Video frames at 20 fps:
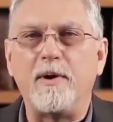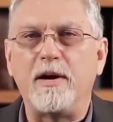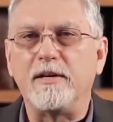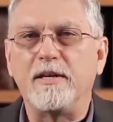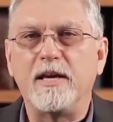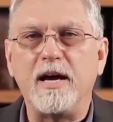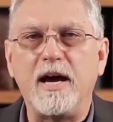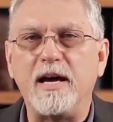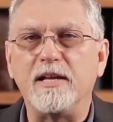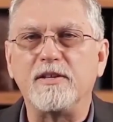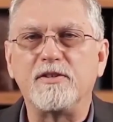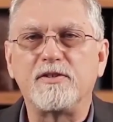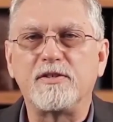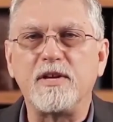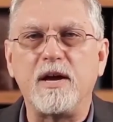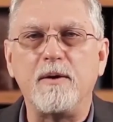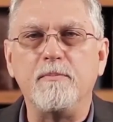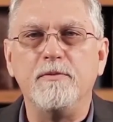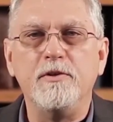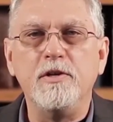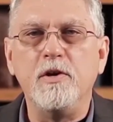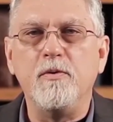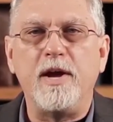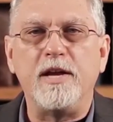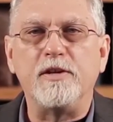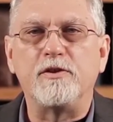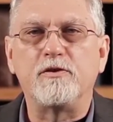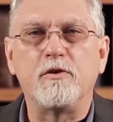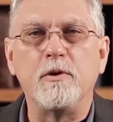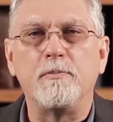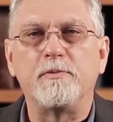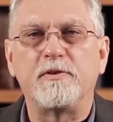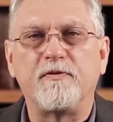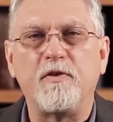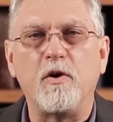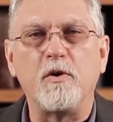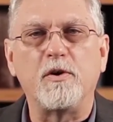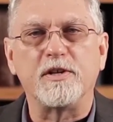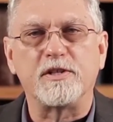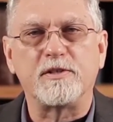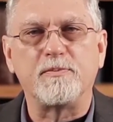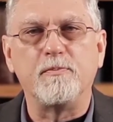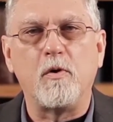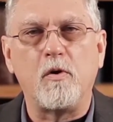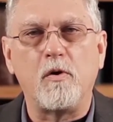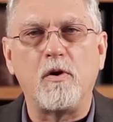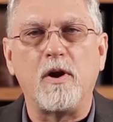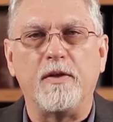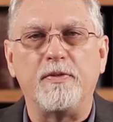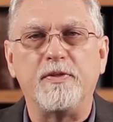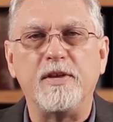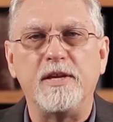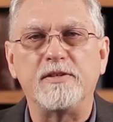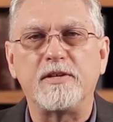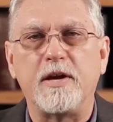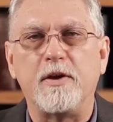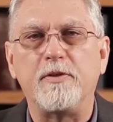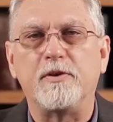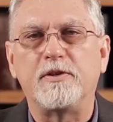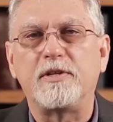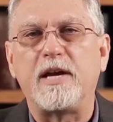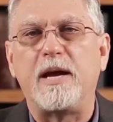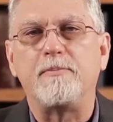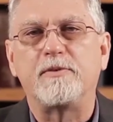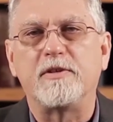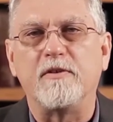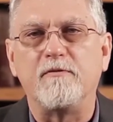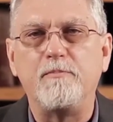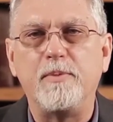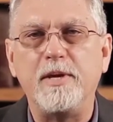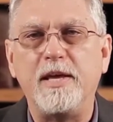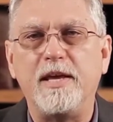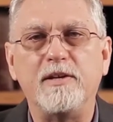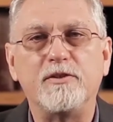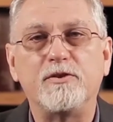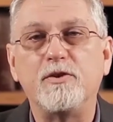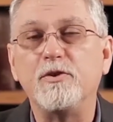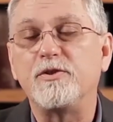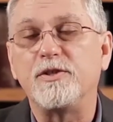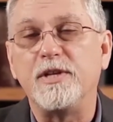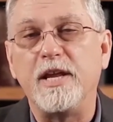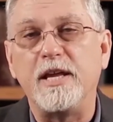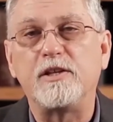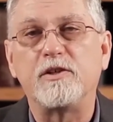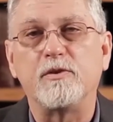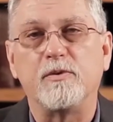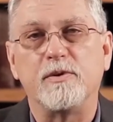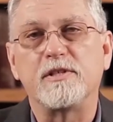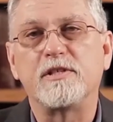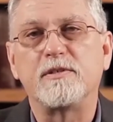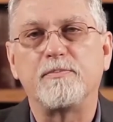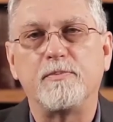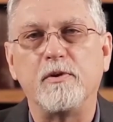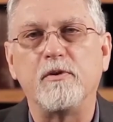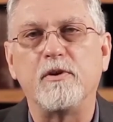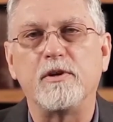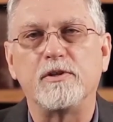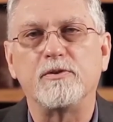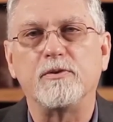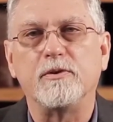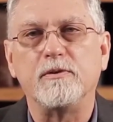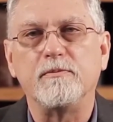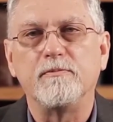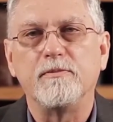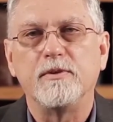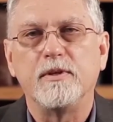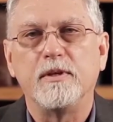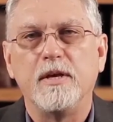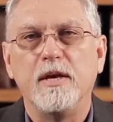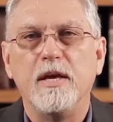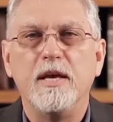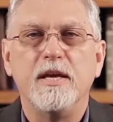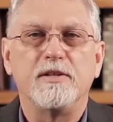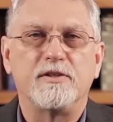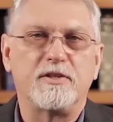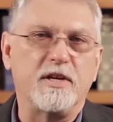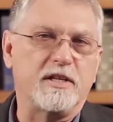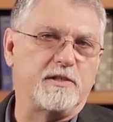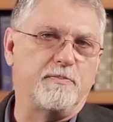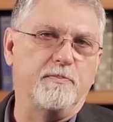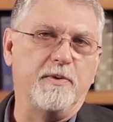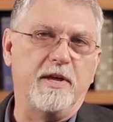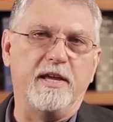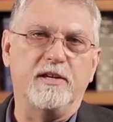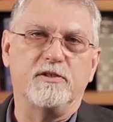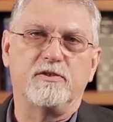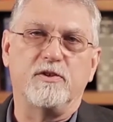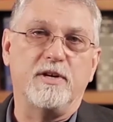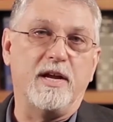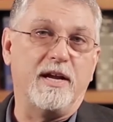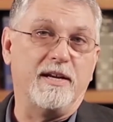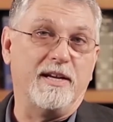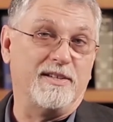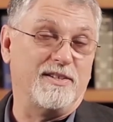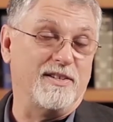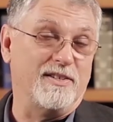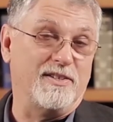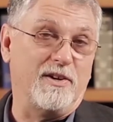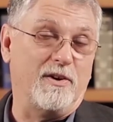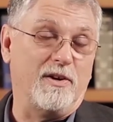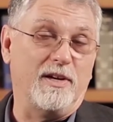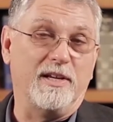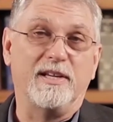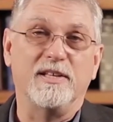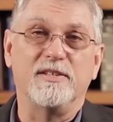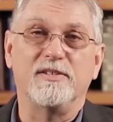about God, some New Age groups focus more on these other types of beings whose nature is spiritual. Such beings are not necessarily